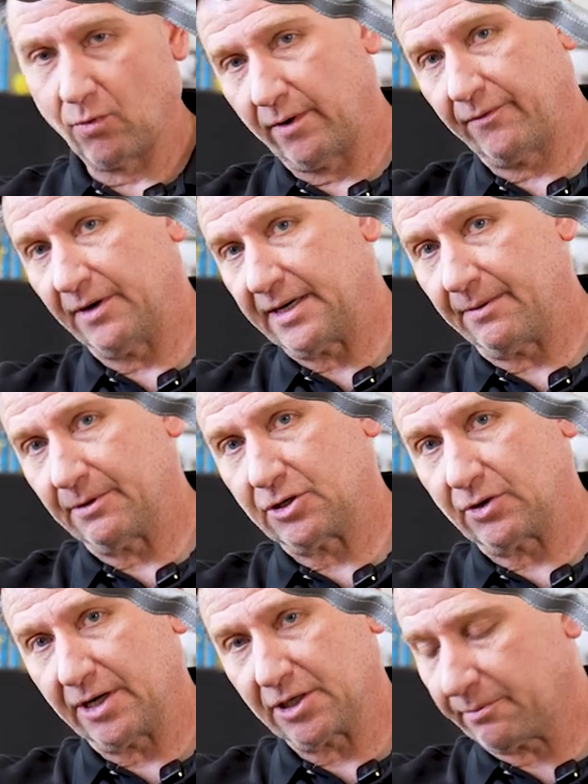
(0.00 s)
one for
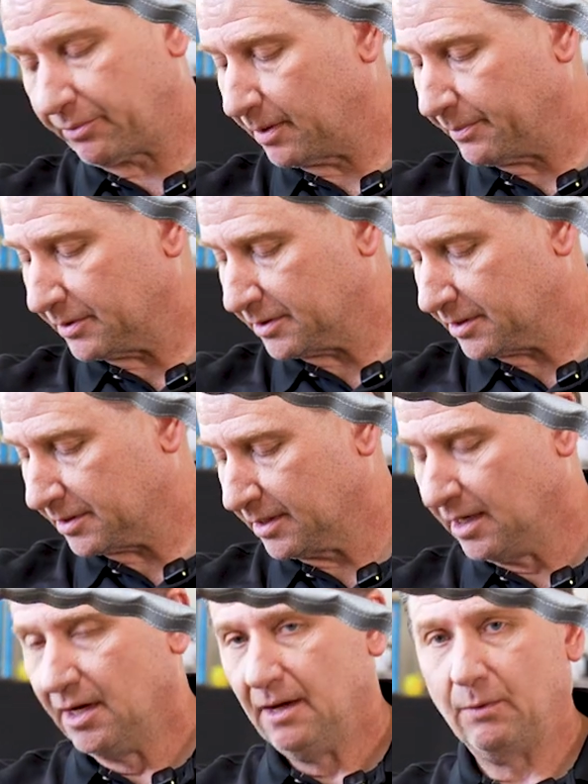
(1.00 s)
demonstration purposes,
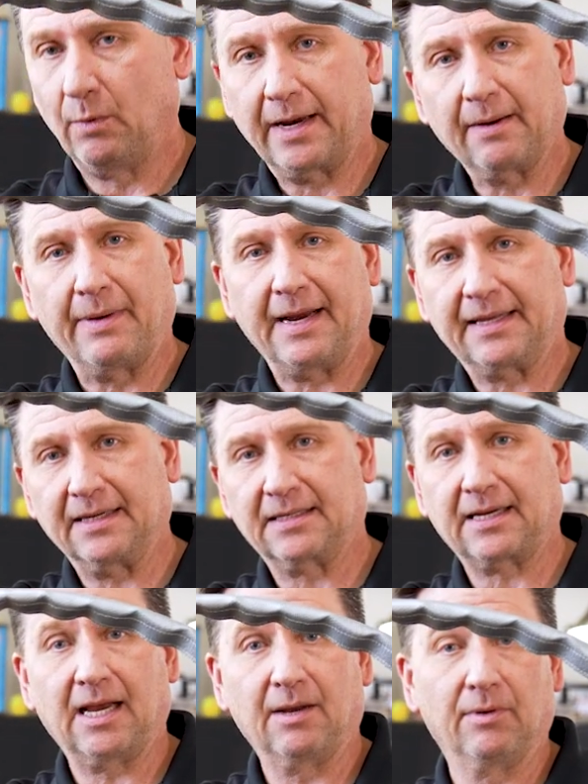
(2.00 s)
but we can make this
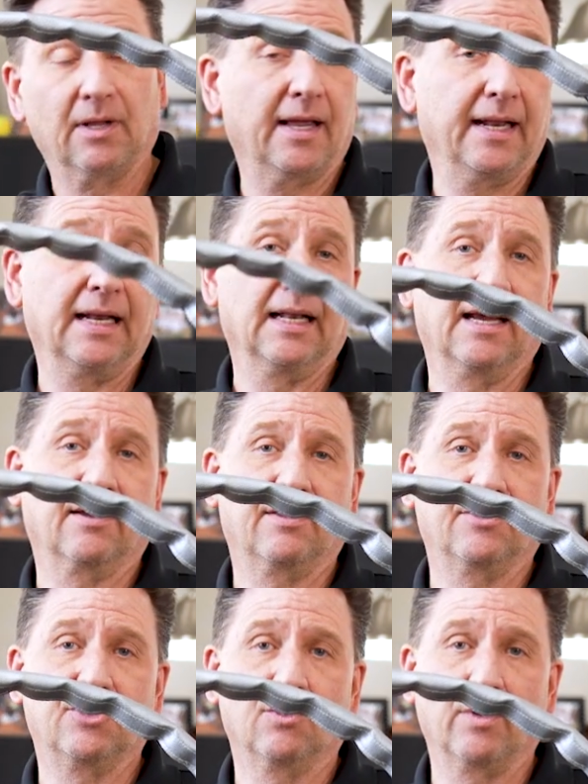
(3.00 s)
cable any length
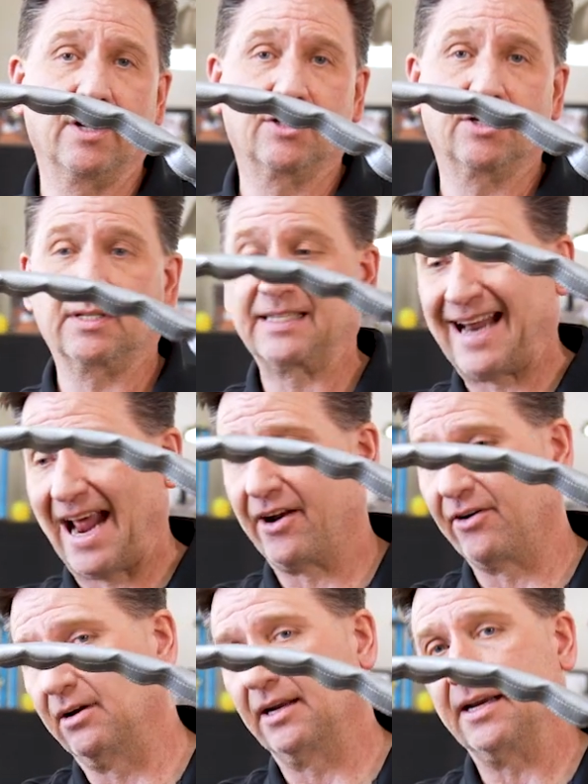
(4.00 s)
that you wish.
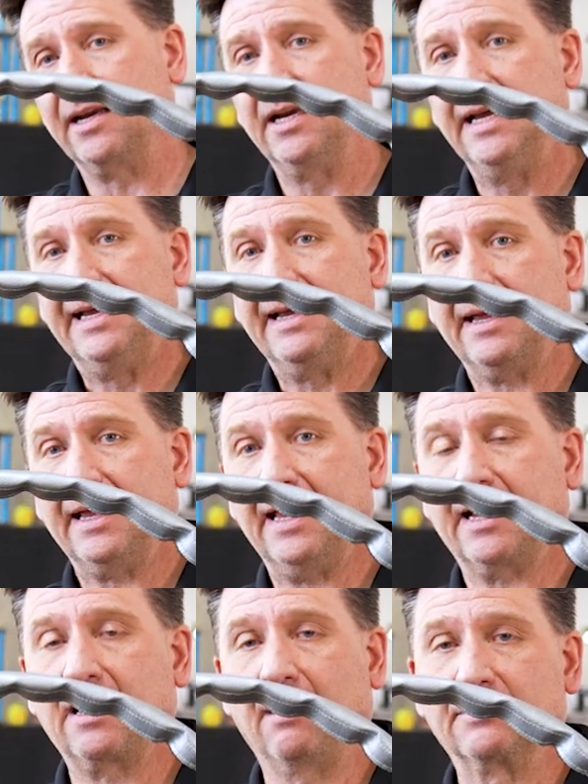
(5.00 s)
Standardly,
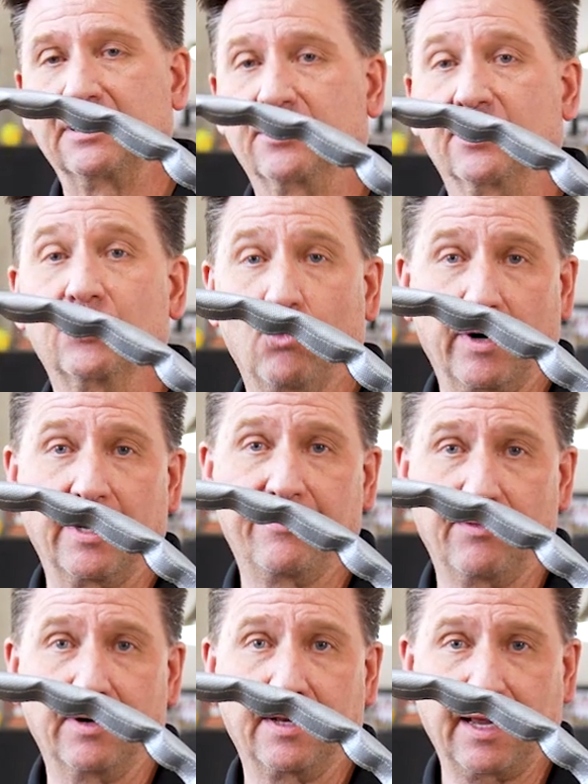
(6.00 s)
it comes as a
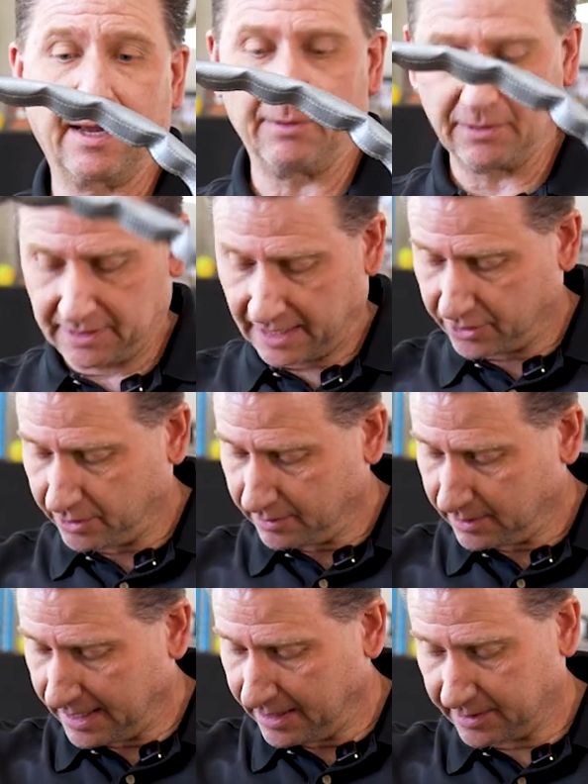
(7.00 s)
20-foot cable section
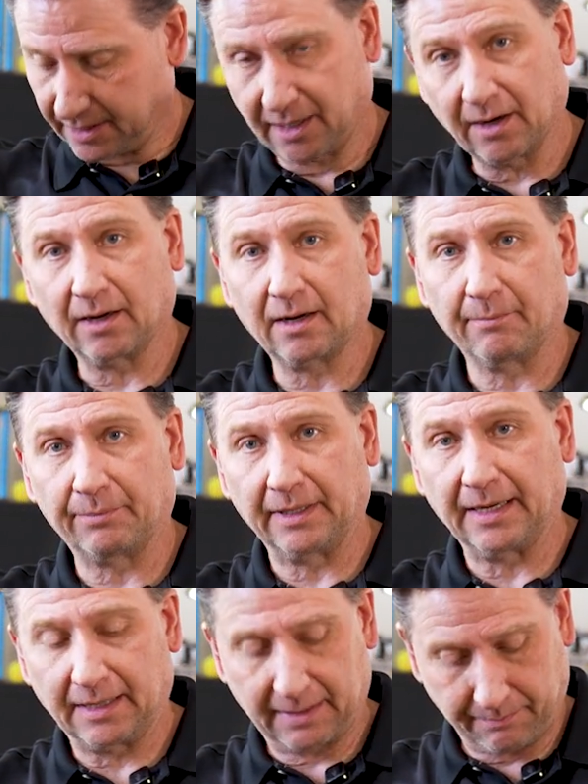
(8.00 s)
as a
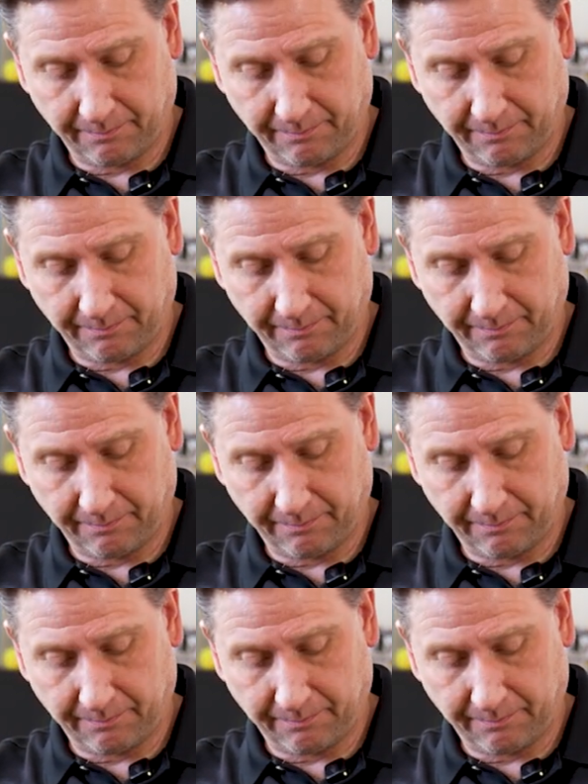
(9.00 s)
complete